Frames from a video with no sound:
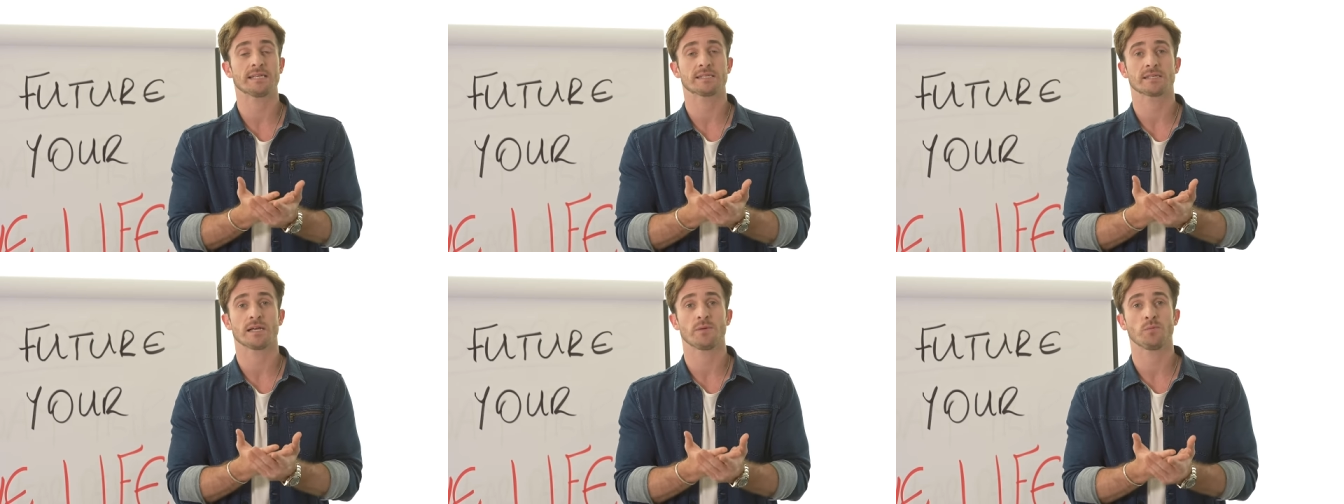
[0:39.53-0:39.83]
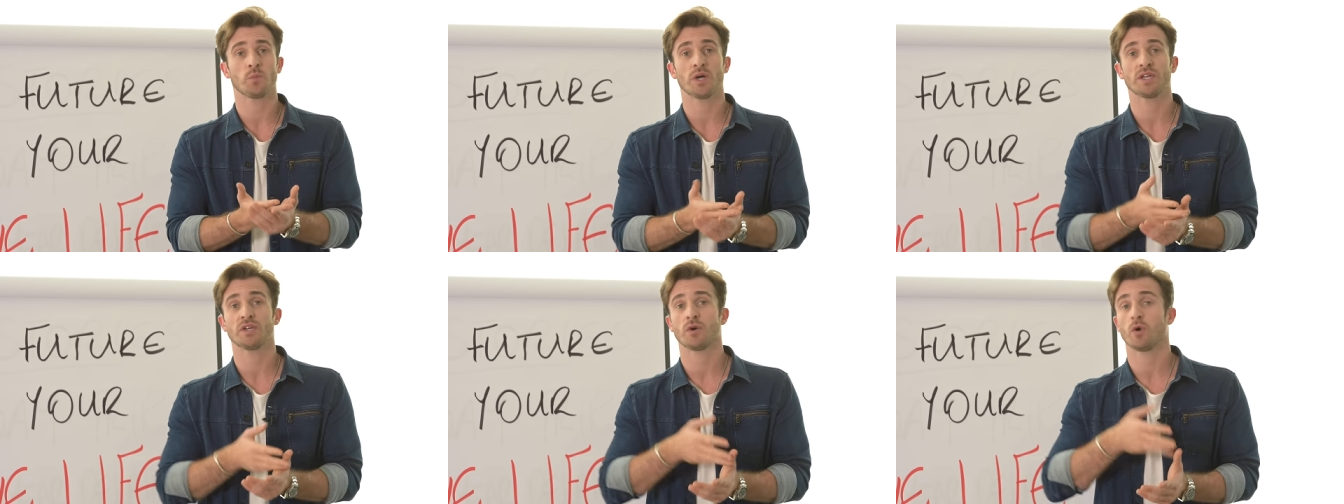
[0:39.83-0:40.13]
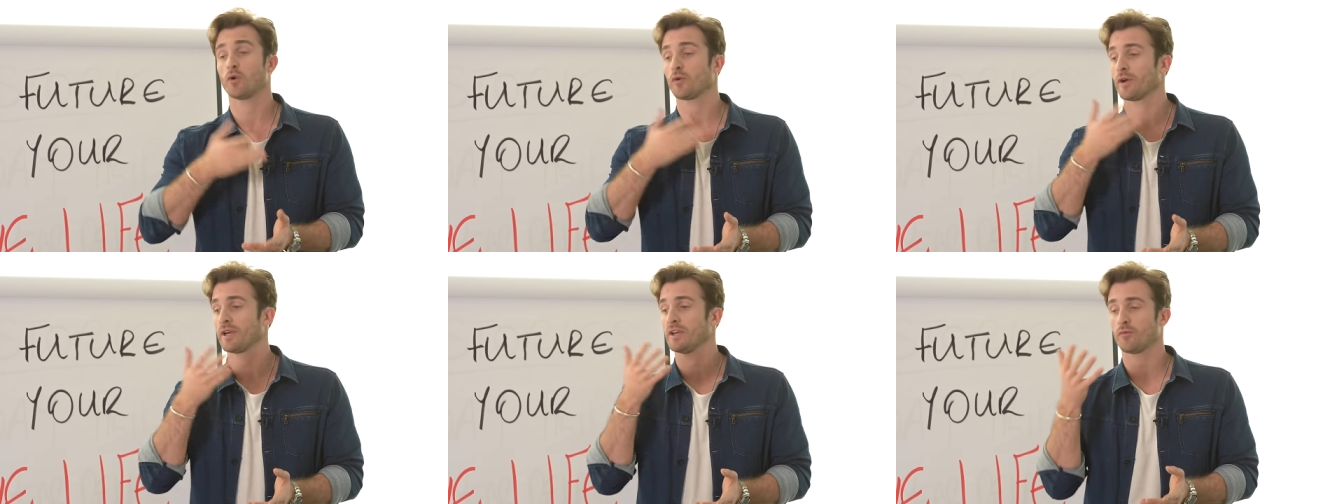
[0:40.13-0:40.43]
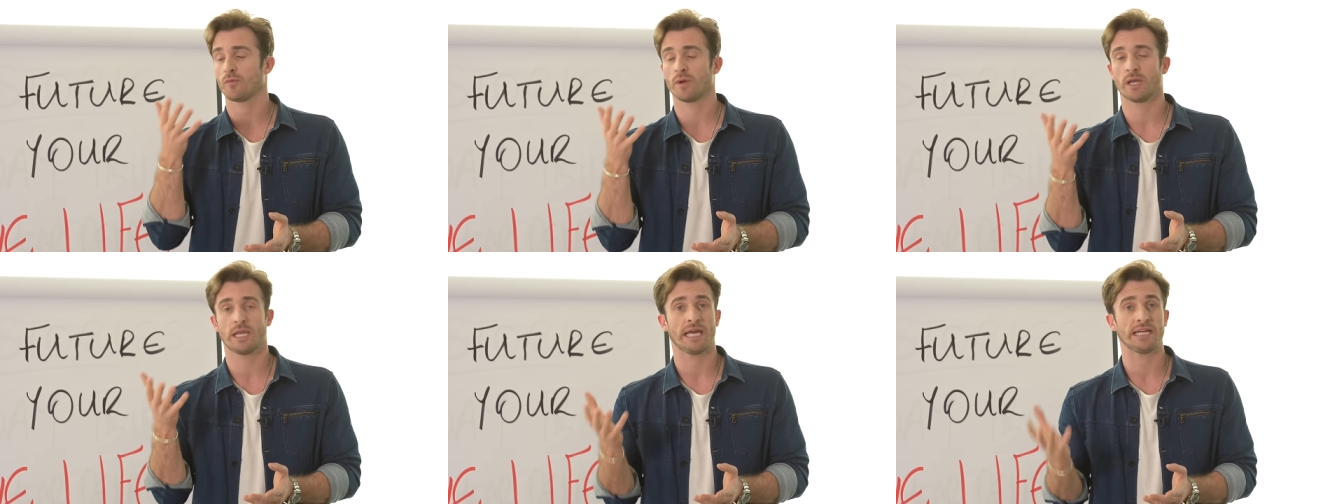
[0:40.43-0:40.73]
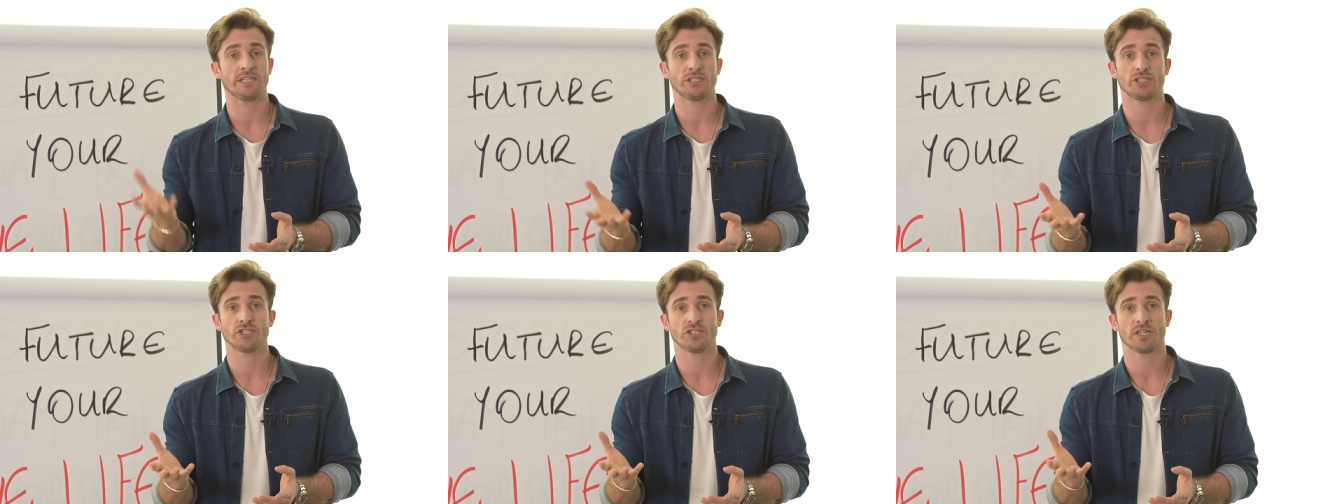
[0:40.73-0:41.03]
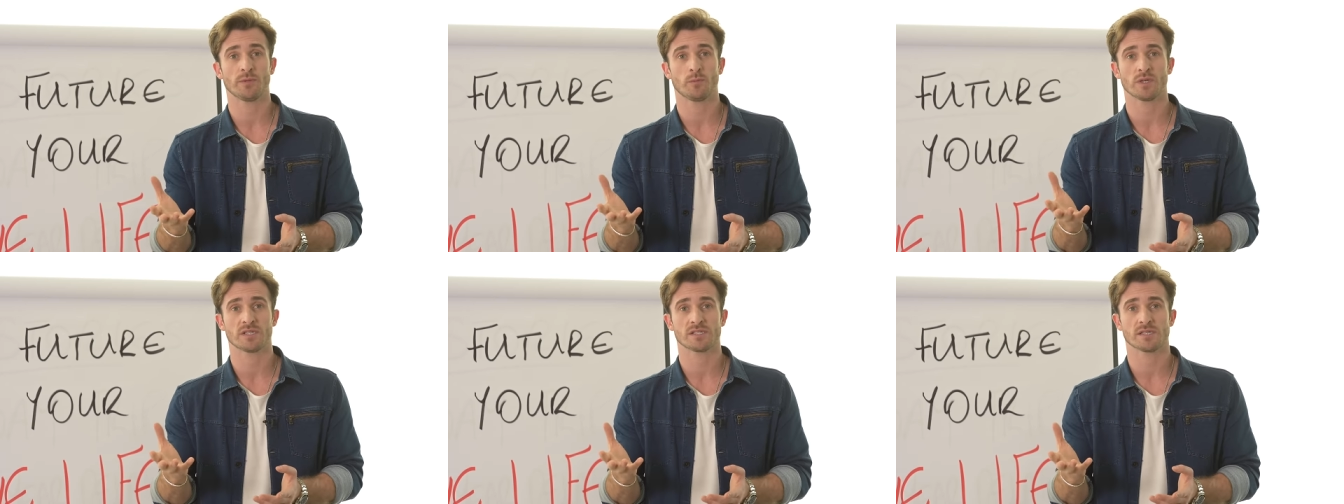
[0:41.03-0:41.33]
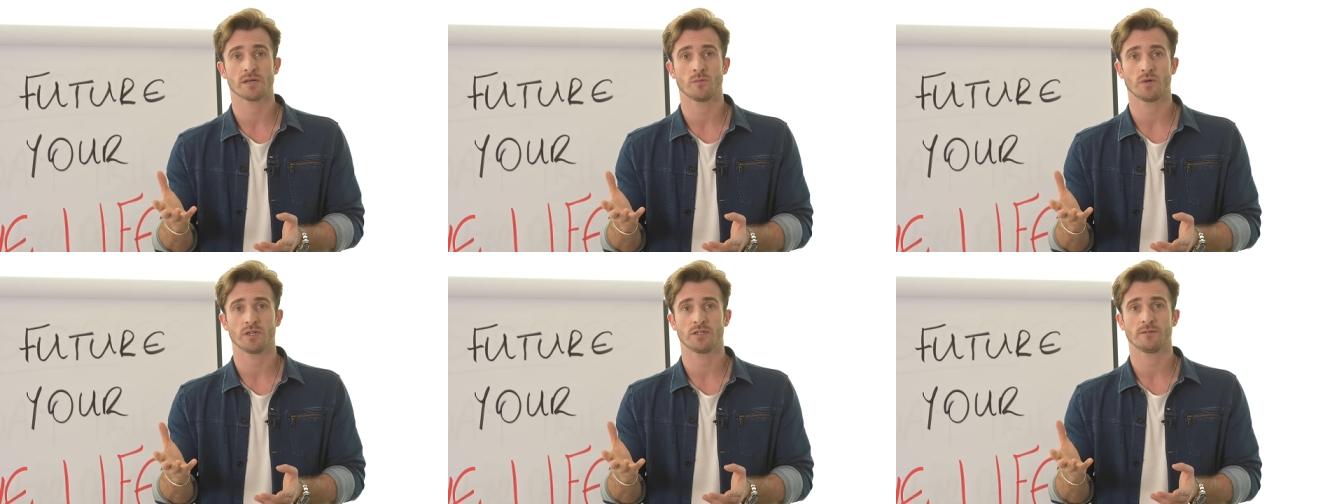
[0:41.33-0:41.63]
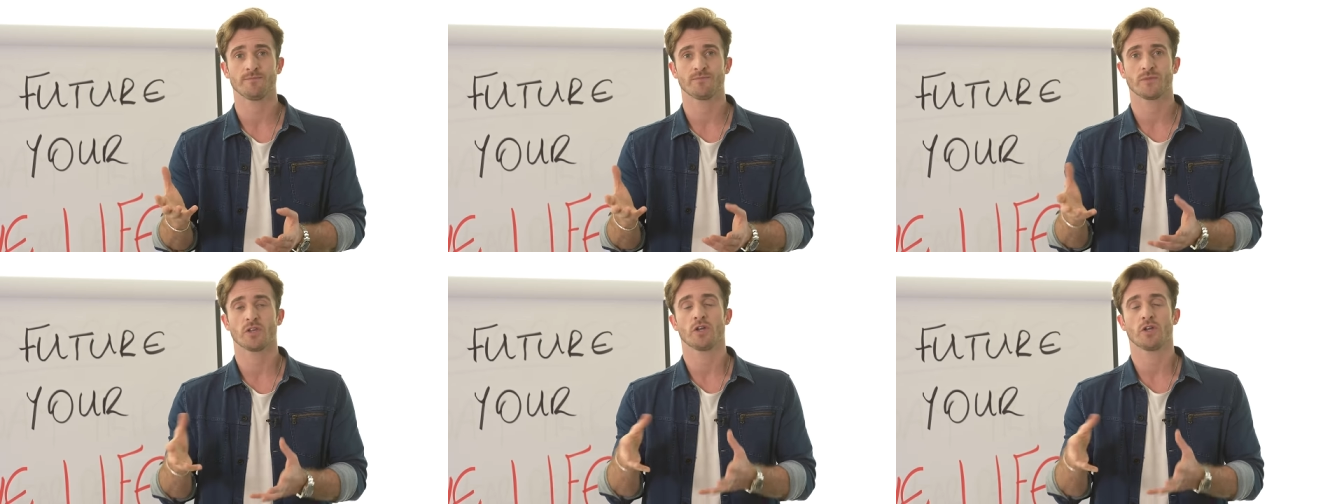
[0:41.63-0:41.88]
someone or in a relationship with someone